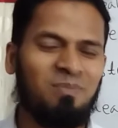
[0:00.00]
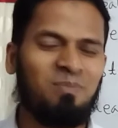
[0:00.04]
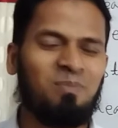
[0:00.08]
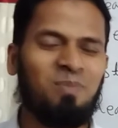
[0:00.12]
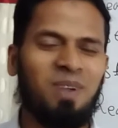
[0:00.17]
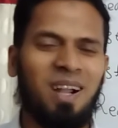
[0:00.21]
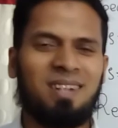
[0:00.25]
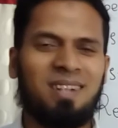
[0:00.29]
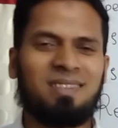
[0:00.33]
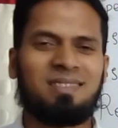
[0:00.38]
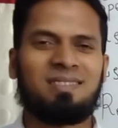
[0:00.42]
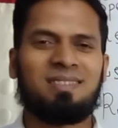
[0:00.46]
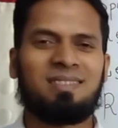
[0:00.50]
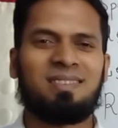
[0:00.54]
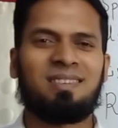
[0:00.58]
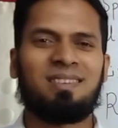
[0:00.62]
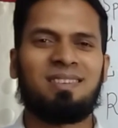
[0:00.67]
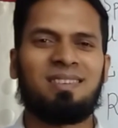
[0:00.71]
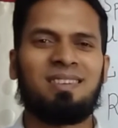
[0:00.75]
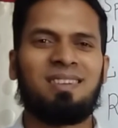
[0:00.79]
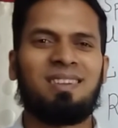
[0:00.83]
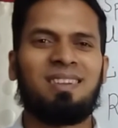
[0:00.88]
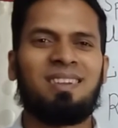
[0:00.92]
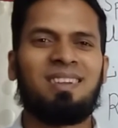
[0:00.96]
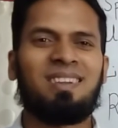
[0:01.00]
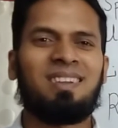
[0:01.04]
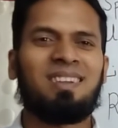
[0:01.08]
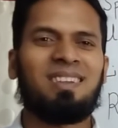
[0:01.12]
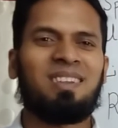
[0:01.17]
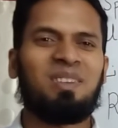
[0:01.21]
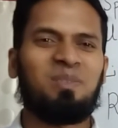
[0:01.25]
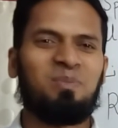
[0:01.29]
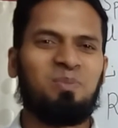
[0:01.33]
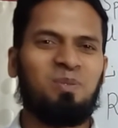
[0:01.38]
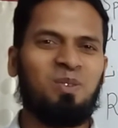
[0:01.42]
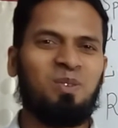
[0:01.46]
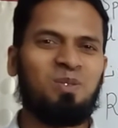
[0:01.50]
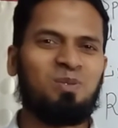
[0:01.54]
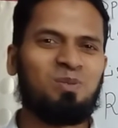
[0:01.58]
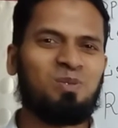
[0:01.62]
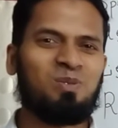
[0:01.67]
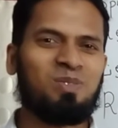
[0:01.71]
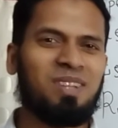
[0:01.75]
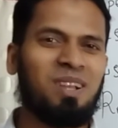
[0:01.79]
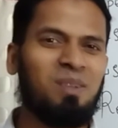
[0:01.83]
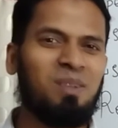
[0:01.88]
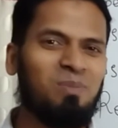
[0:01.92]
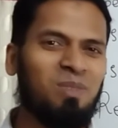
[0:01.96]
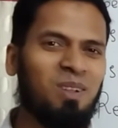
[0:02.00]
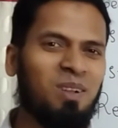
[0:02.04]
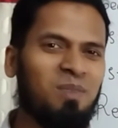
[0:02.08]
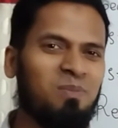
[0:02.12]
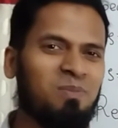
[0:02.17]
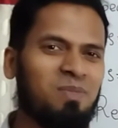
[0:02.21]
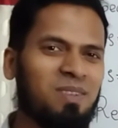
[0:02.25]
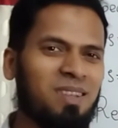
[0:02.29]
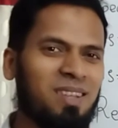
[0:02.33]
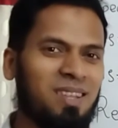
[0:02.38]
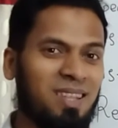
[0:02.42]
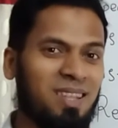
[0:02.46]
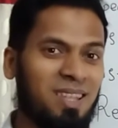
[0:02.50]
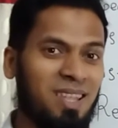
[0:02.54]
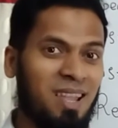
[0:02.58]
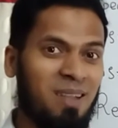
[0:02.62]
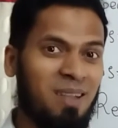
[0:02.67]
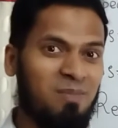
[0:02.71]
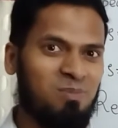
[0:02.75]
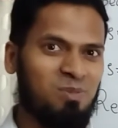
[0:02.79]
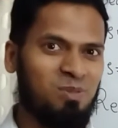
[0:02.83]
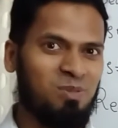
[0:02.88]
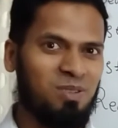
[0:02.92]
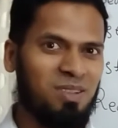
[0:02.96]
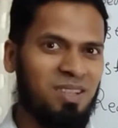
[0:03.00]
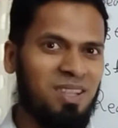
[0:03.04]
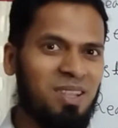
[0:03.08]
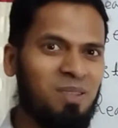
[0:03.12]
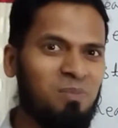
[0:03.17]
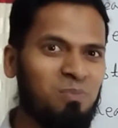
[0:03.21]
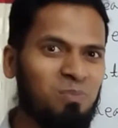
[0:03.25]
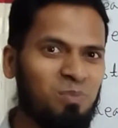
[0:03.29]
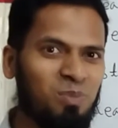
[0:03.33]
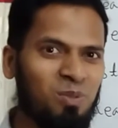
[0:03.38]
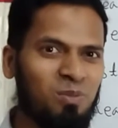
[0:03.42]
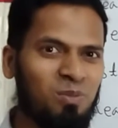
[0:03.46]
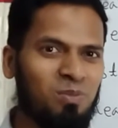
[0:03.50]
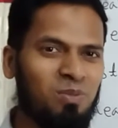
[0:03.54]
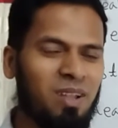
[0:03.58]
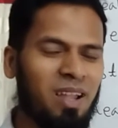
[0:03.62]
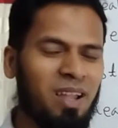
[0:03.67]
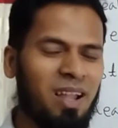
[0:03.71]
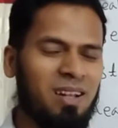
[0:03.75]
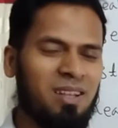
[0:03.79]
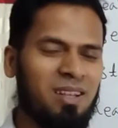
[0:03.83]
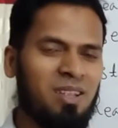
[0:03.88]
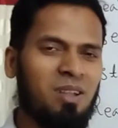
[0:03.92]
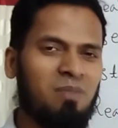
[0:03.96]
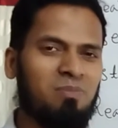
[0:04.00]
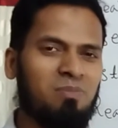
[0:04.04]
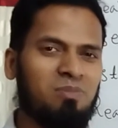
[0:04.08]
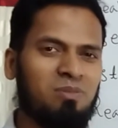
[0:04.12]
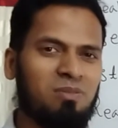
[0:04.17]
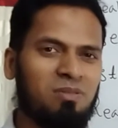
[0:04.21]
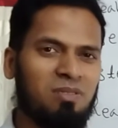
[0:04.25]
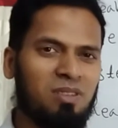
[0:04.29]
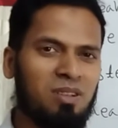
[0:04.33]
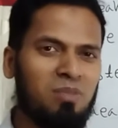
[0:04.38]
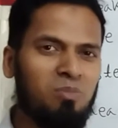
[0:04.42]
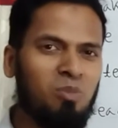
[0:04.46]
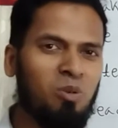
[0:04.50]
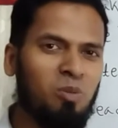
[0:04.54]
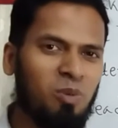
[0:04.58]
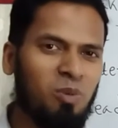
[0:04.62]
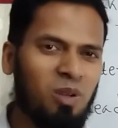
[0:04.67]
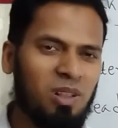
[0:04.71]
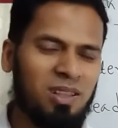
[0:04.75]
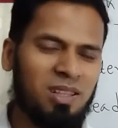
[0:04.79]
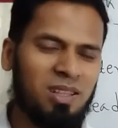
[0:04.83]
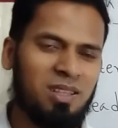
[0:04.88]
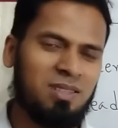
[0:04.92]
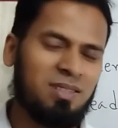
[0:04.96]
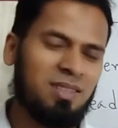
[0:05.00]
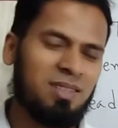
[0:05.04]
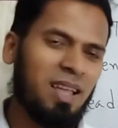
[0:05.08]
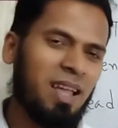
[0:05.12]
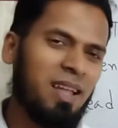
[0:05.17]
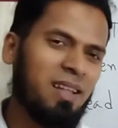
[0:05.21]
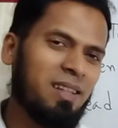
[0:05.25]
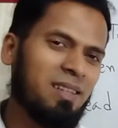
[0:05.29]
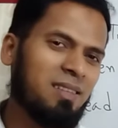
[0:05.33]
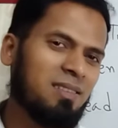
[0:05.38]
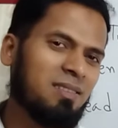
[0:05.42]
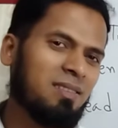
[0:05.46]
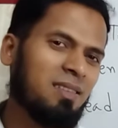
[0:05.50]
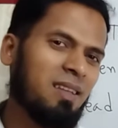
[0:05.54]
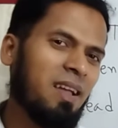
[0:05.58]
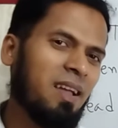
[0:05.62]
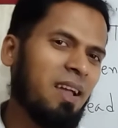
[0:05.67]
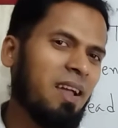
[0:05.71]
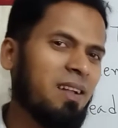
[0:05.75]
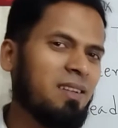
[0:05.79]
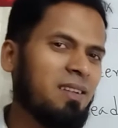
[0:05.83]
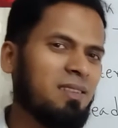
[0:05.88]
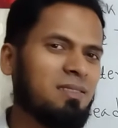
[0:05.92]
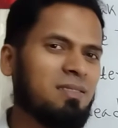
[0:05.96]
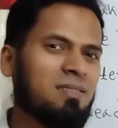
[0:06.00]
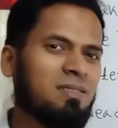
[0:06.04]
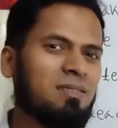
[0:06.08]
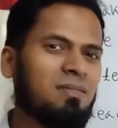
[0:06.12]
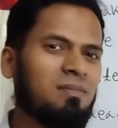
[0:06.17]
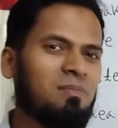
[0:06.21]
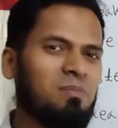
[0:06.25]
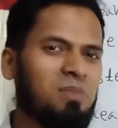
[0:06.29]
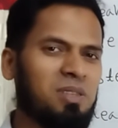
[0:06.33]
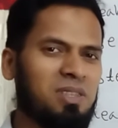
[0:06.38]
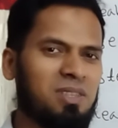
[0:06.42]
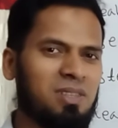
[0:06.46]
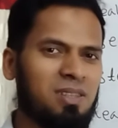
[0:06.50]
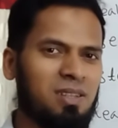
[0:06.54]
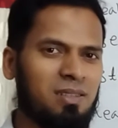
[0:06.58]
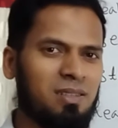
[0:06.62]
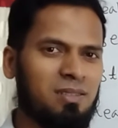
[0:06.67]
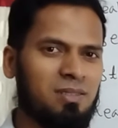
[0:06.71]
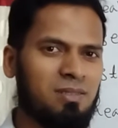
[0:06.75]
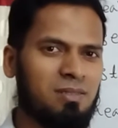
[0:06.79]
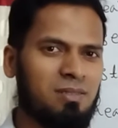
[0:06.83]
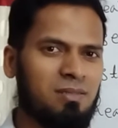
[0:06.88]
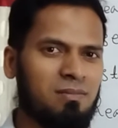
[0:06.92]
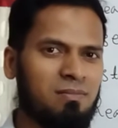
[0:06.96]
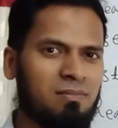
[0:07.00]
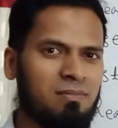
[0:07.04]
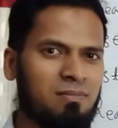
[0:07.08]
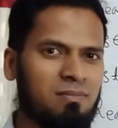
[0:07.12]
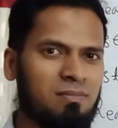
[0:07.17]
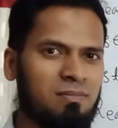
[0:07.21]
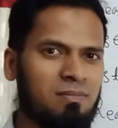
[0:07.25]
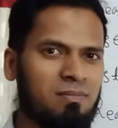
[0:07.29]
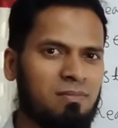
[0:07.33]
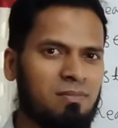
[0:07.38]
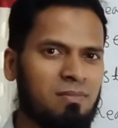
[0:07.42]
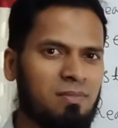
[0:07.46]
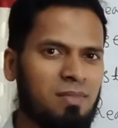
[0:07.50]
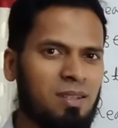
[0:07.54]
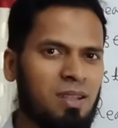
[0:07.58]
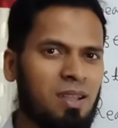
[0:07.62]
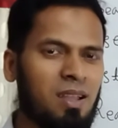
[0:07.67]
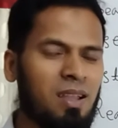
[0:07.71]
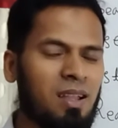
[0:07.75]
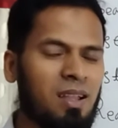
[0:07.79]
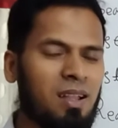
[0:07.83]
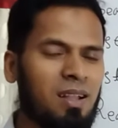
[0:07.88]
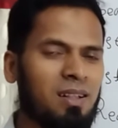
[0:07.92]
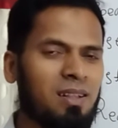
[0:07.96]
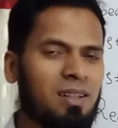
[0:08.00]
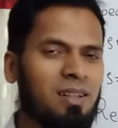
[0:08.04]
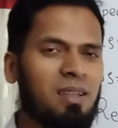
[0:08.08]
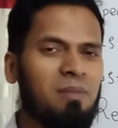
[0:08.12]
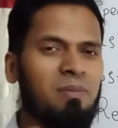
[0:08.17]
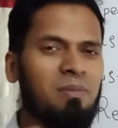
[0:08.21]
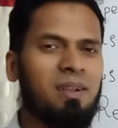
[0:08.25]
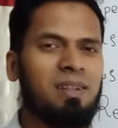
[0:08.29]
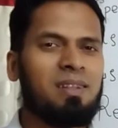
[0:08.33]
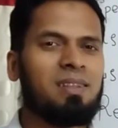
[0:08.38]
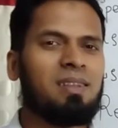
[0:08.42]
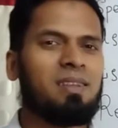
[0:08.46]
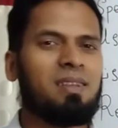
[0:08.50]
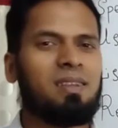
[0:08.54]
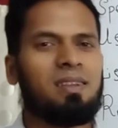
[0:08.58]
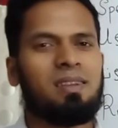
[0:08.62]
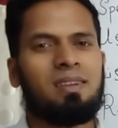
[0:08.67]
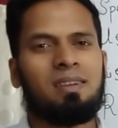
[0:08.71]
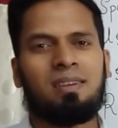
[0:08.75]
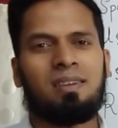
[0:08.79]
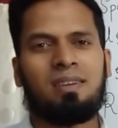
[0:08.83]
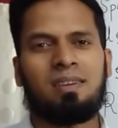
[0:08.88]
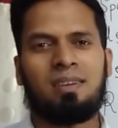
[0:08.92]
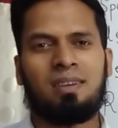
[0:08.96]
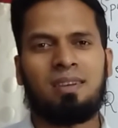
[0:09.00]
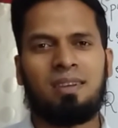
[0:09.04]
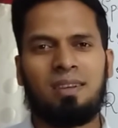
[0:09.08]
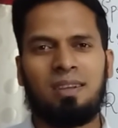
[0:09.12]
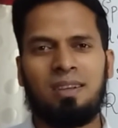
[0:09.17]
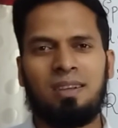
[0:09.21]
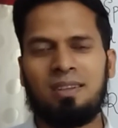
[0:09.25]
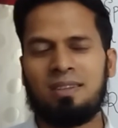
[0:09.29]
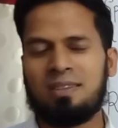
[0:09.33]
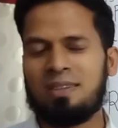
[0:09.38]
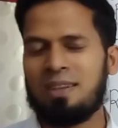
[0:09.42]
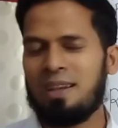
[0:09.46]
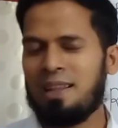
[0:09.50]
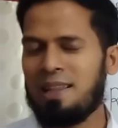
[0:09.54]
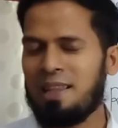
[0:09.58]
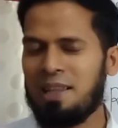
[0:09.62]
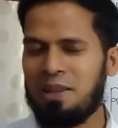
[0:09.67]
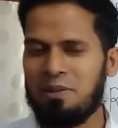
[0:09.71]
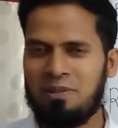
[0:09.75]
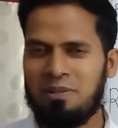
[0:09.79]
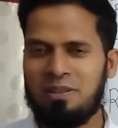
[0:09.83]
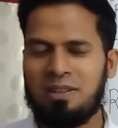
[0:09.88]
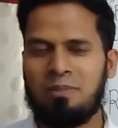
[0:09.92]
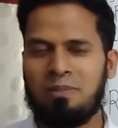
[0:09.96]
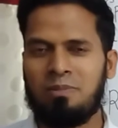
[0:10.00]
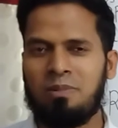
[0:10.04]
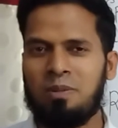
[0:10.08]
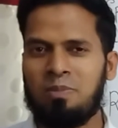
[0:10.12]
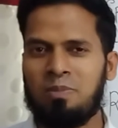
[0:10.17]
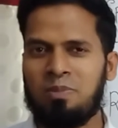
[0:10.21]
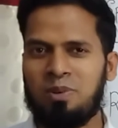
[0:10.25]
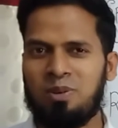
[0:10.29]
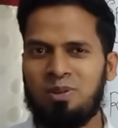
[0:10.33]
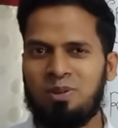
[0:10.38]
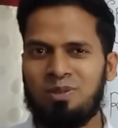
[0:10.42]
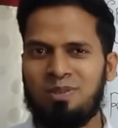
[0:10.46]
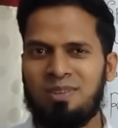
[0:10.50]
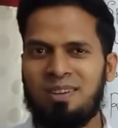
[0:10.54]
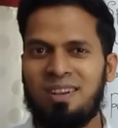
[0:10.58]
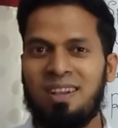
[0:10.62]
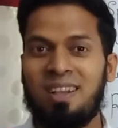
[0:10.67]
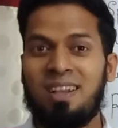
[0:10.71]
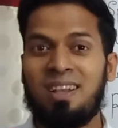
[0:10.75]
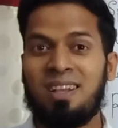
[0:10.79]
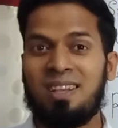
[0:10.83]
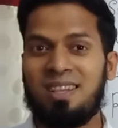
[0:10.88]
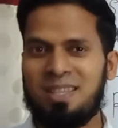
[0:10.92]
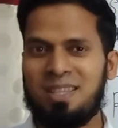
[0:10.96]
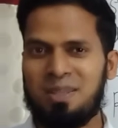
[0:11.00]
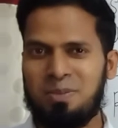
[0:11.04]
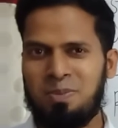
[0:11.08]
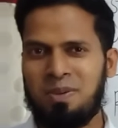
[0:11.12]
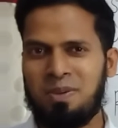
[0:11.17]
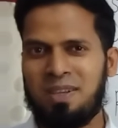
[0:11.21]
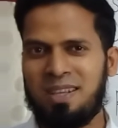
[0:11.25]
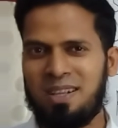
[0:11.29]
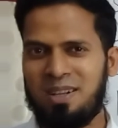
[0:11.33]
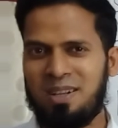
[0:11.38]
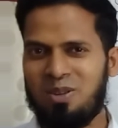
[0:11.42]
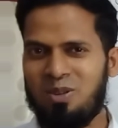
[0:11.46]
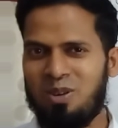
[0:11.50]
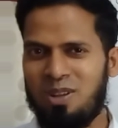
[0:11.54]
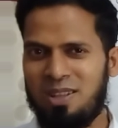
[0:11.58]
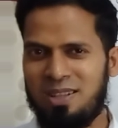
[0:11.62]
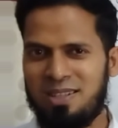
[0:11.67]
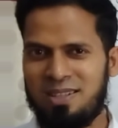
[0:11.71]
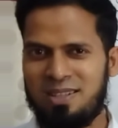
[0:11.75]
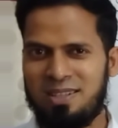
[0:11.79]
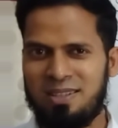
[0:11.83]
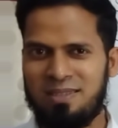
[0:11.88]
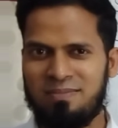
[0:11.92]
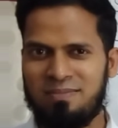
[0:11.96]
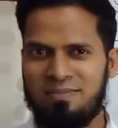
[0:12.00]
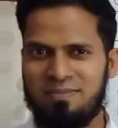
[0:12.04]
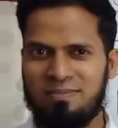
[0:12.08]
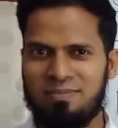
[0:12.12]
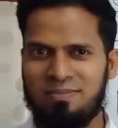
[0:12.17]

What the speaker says: but if you want to develop, you have to improve and you have to remove all these sinus and mistakes. Day by day, inshallah, you will develop your speaking quality.